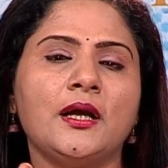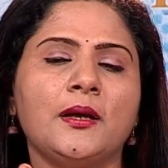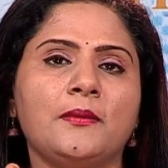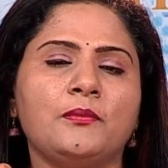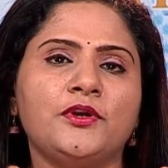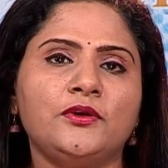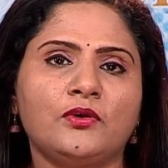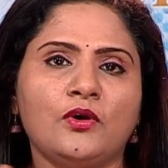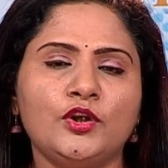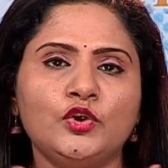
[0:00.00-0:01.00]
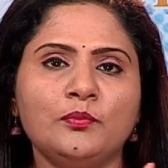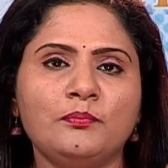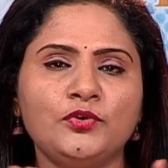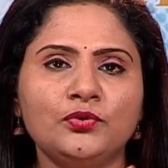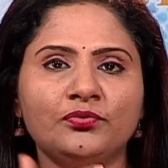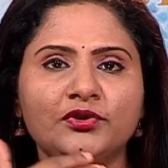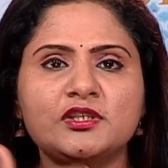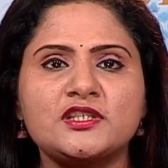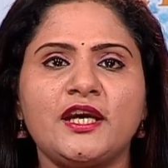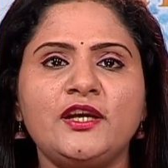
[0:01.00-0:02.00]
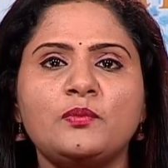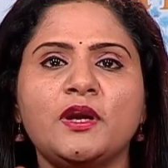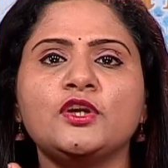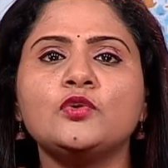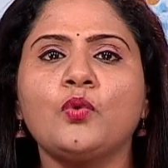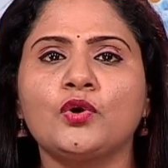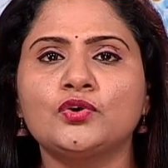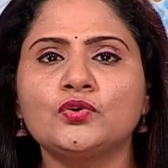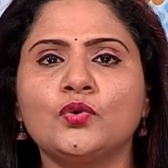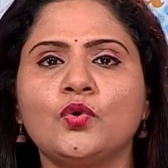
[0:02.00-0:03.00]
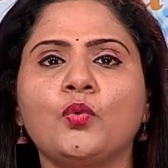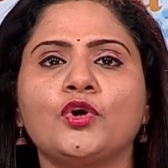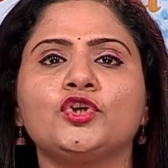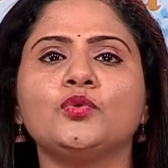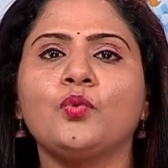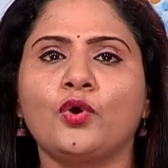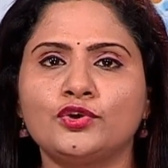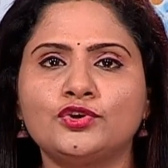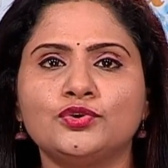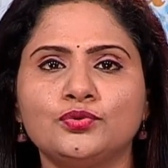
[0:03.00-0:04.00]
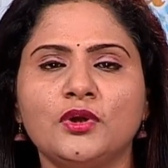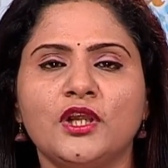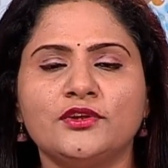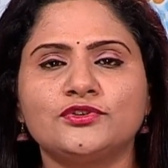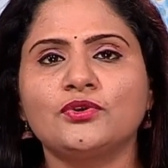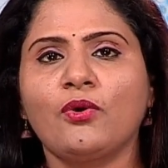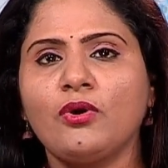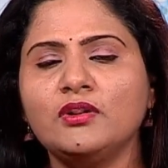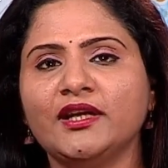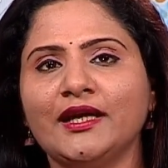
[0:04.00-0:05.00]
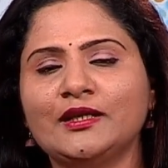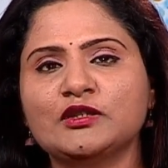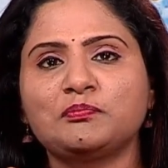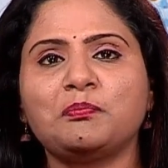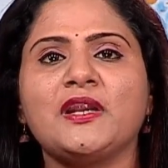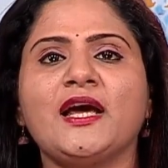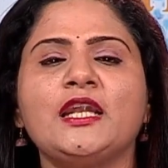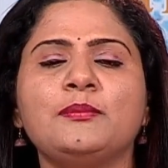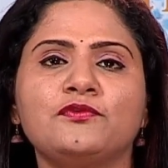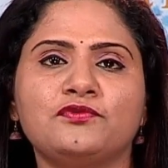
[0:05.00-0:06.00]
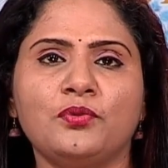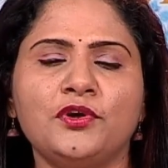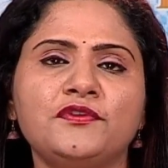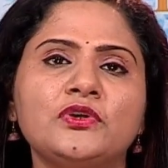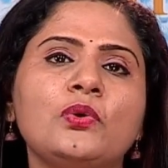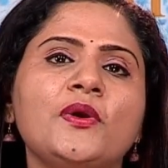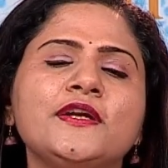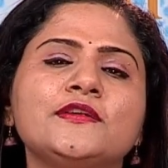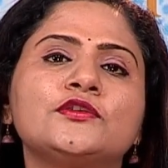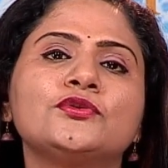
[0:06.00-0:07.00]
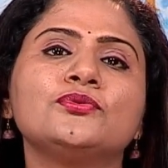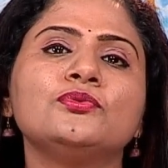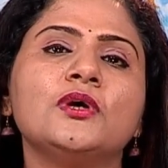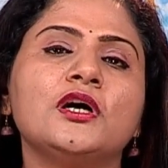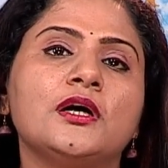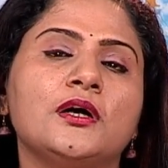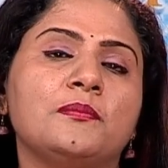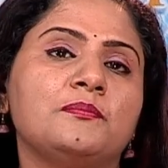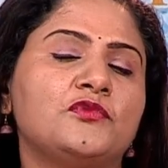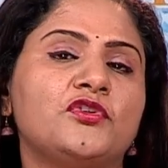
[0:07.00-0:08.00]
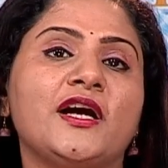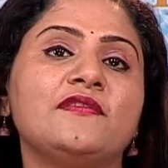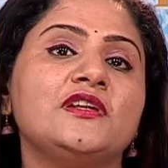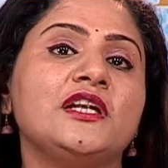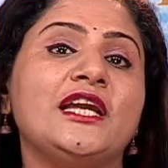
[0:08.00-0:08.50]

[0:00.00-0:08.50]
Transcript: what do you call, you decide where you want to go, what you want to do. So, all that is planned before. If you are going through a travel